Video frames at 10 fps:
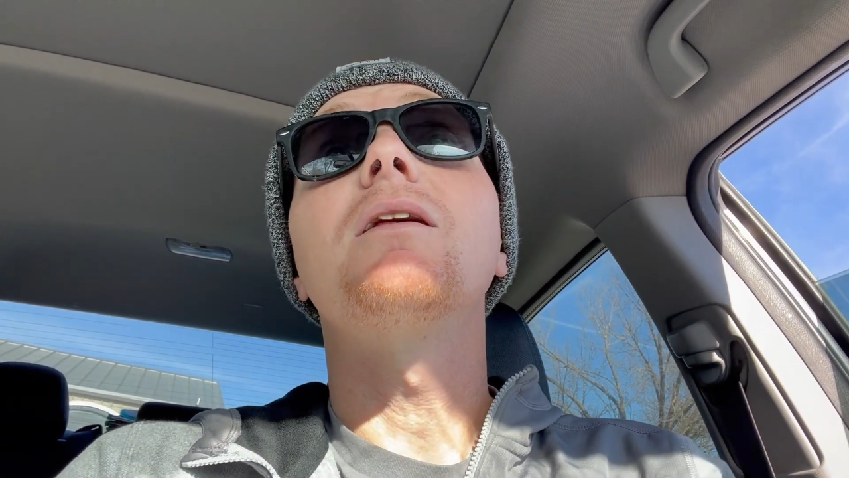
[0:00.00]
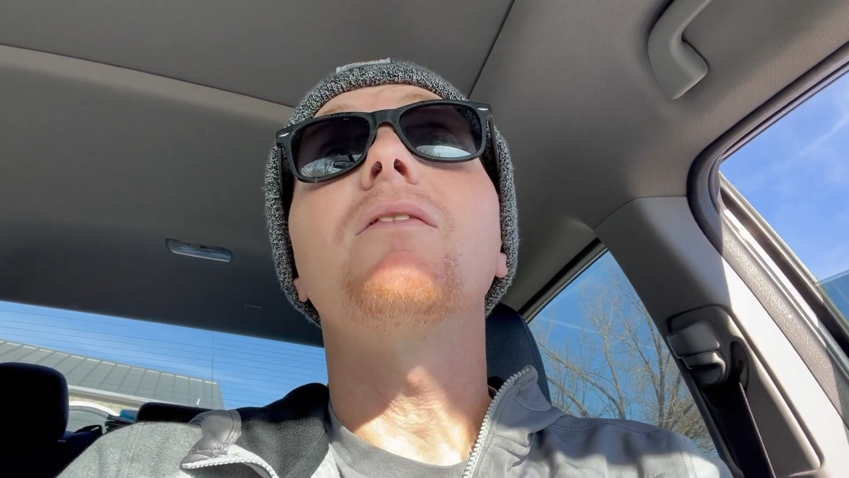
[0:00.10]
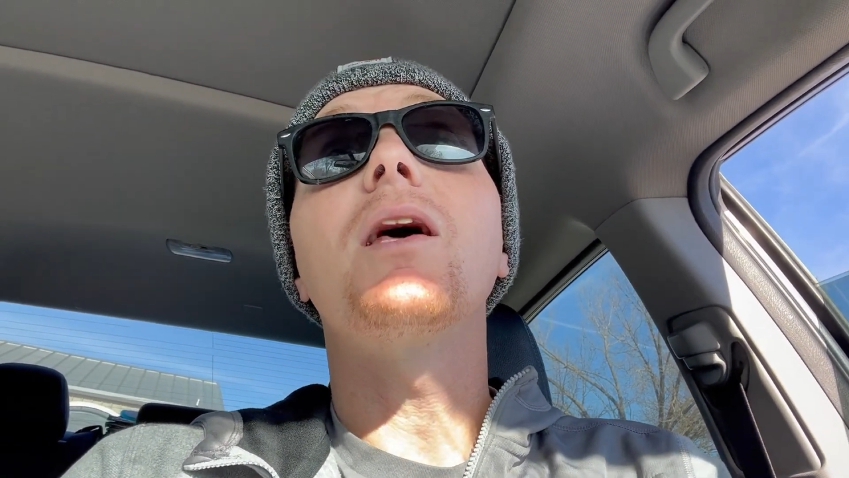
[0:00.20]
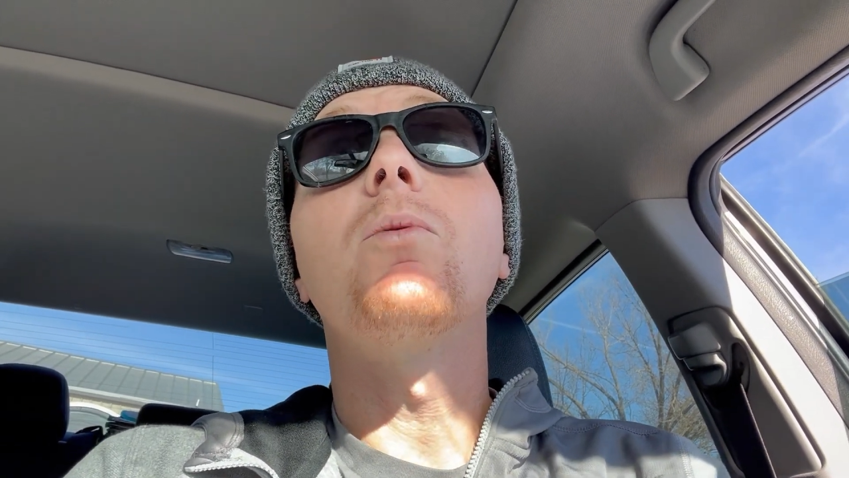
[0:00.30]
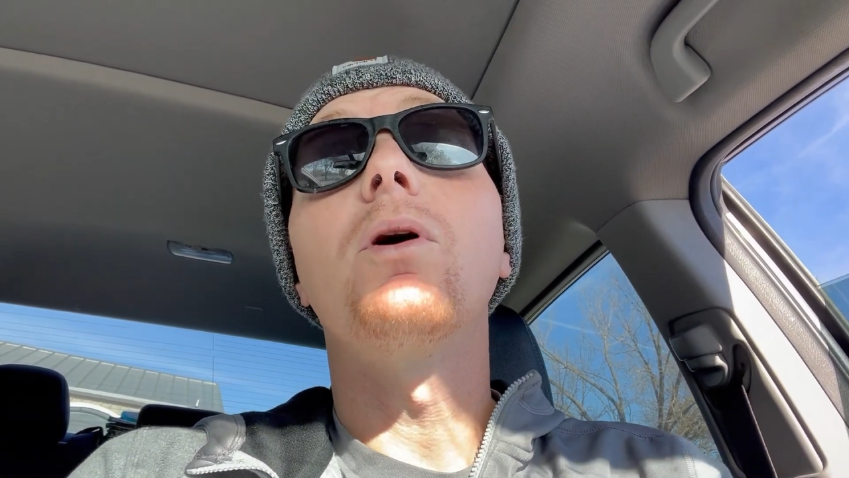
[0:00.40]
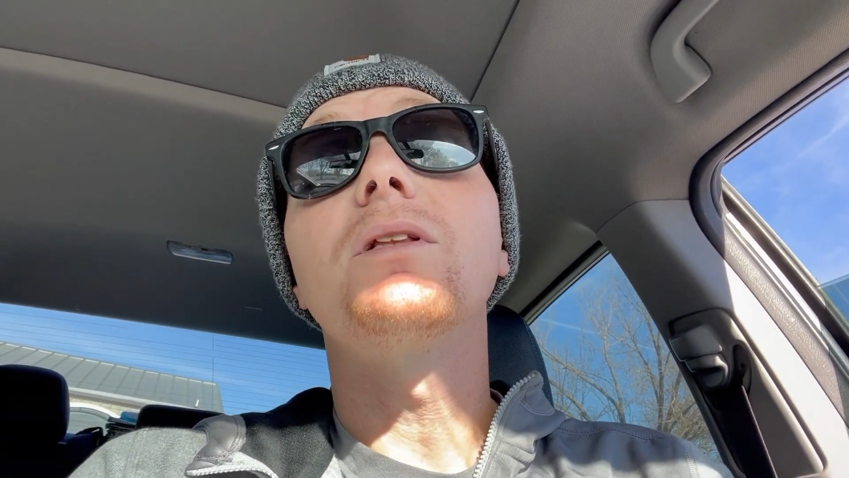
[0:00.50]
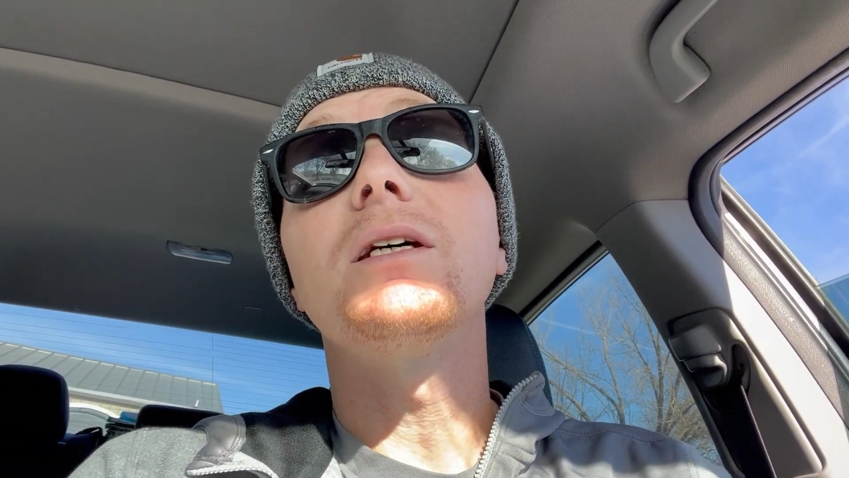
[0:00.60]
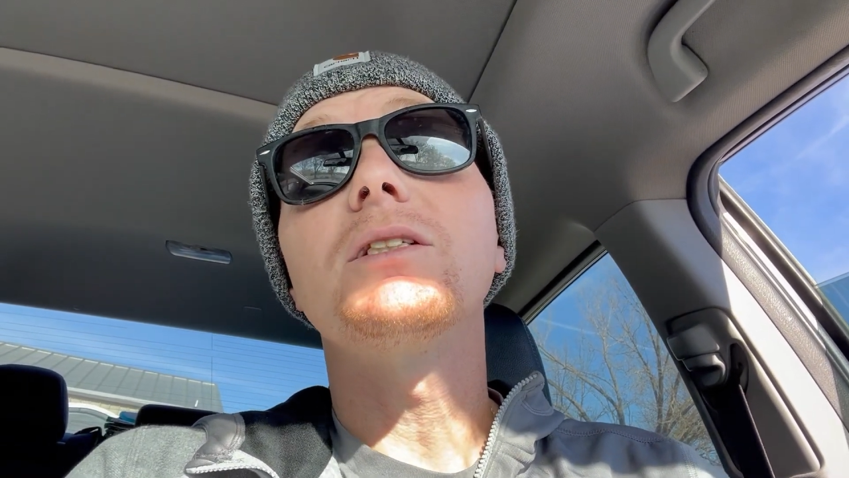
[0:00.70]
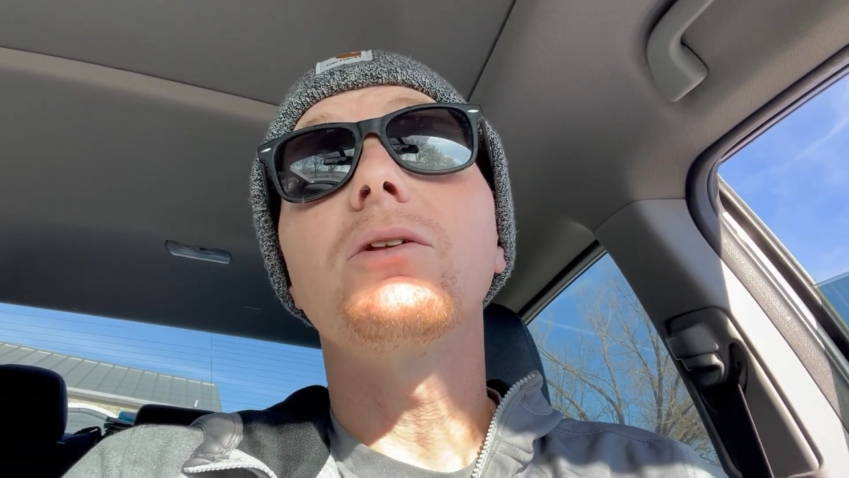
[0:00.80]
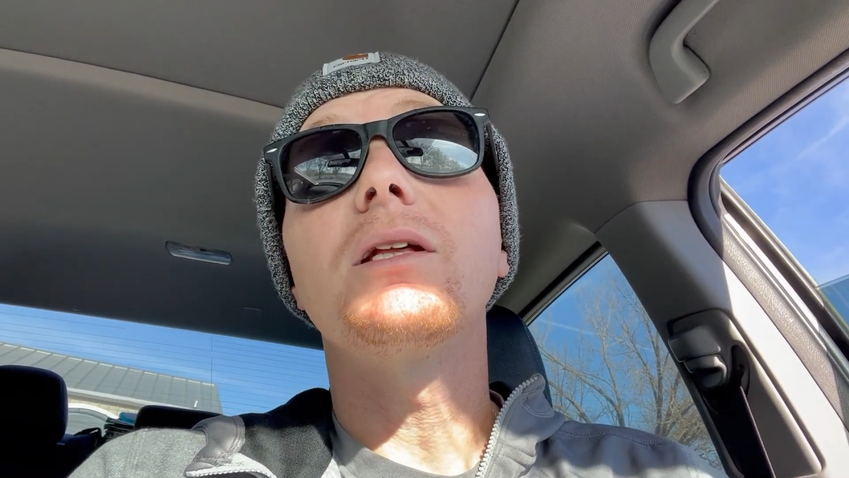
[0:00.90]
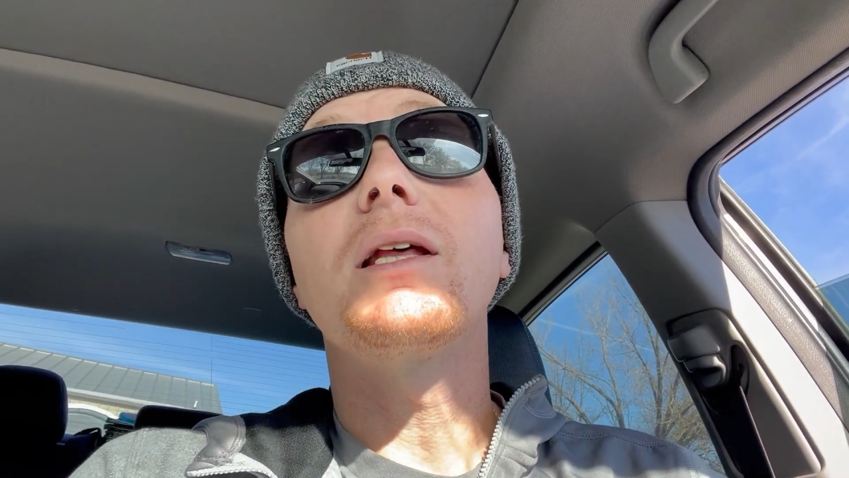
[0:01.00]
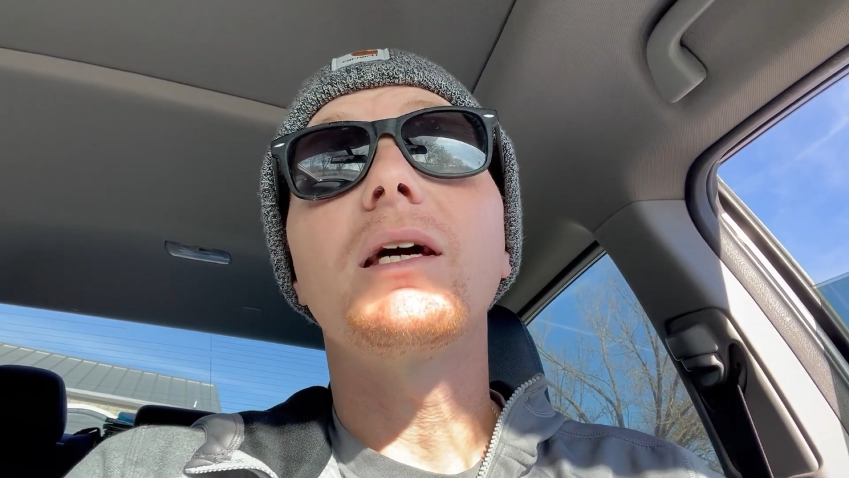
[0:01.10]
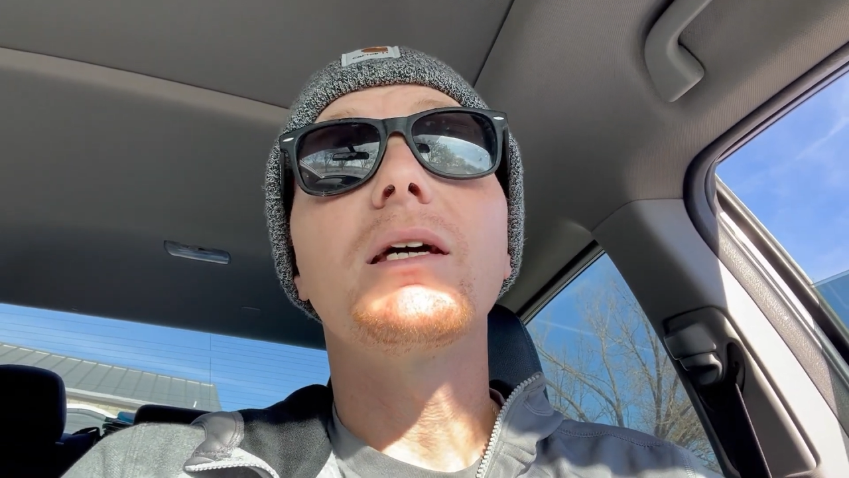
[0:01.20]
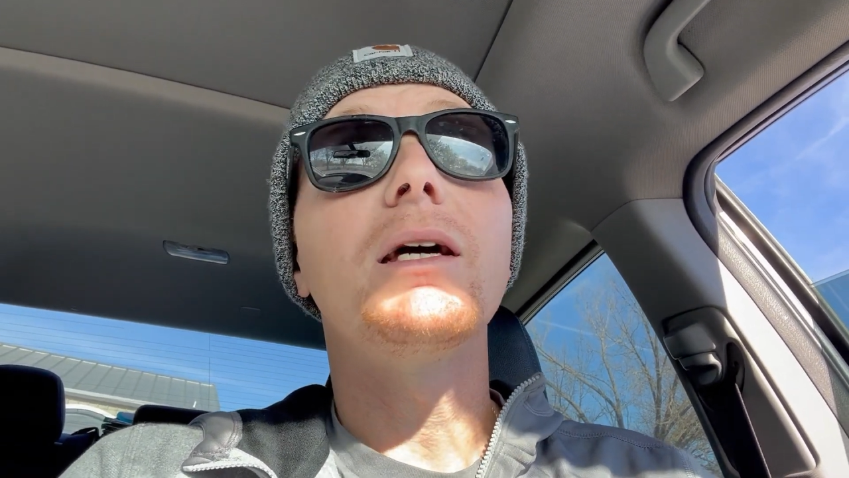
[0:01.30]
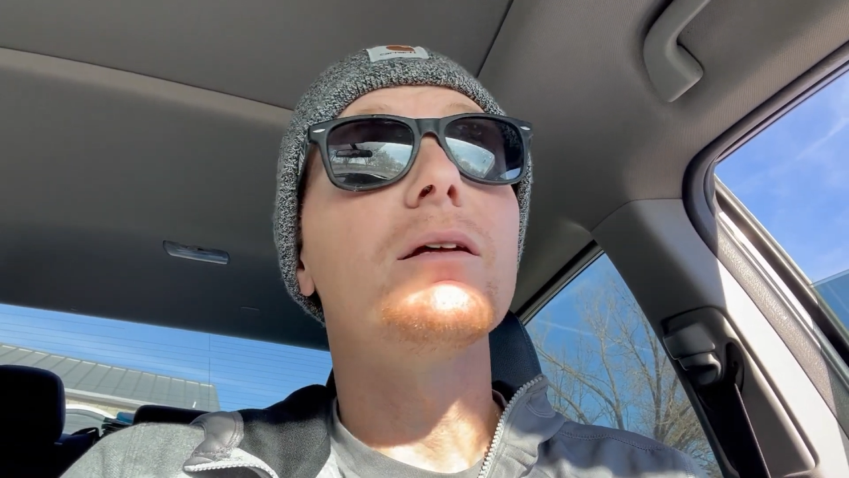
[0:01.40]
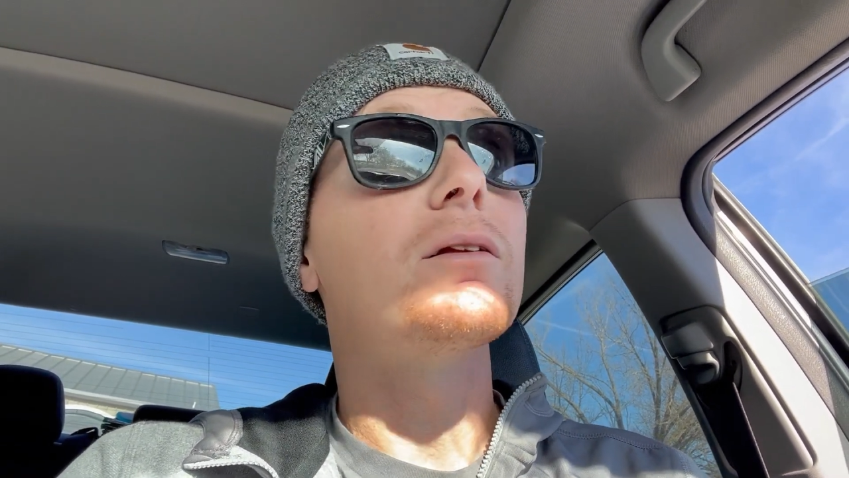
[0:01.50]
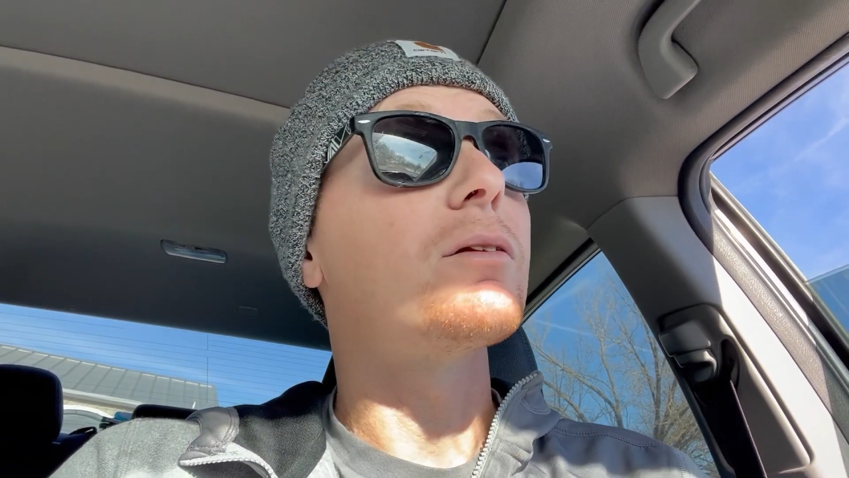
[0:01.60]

They want this so that they can get,